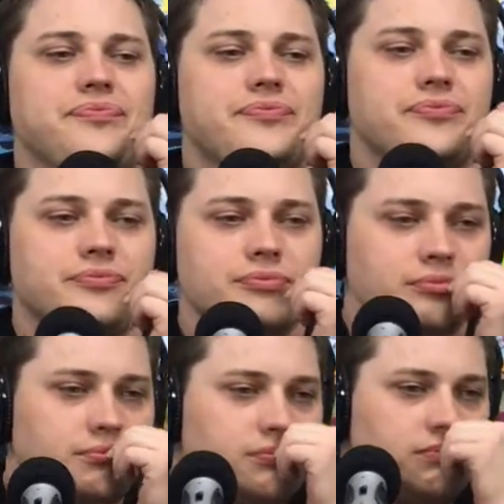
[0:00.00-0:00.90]

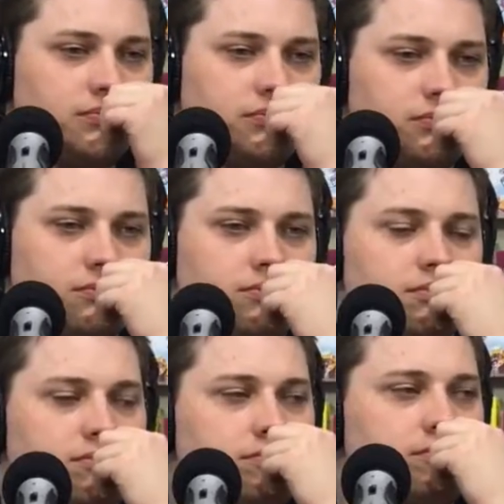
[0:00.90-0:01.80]

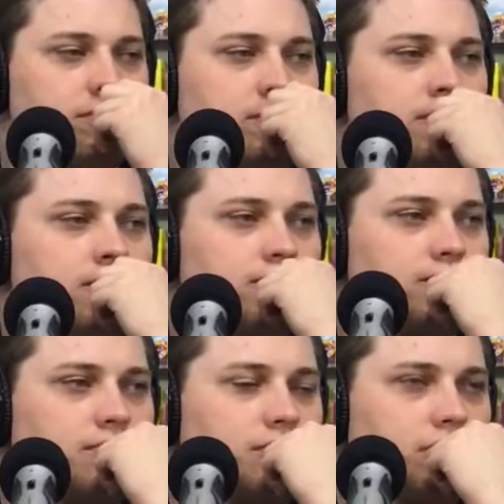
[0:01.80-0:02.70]

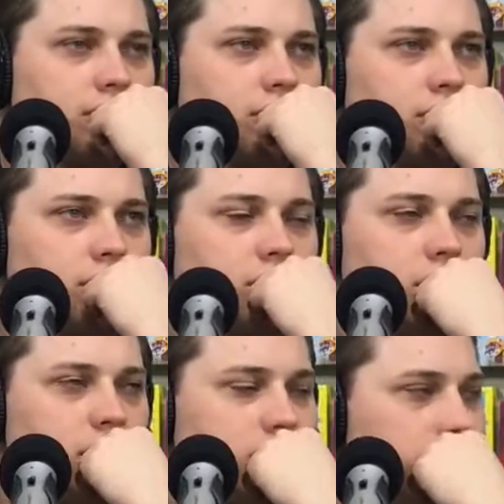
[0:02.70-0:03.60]

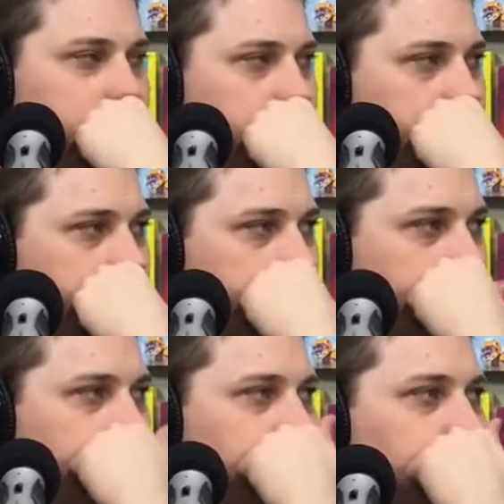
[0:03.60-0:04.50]

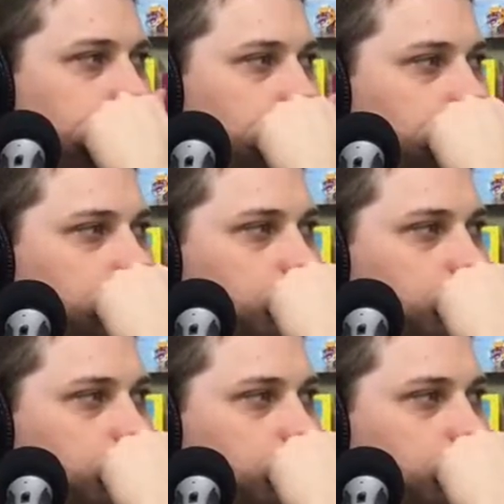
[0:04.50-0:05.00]
(not speaking)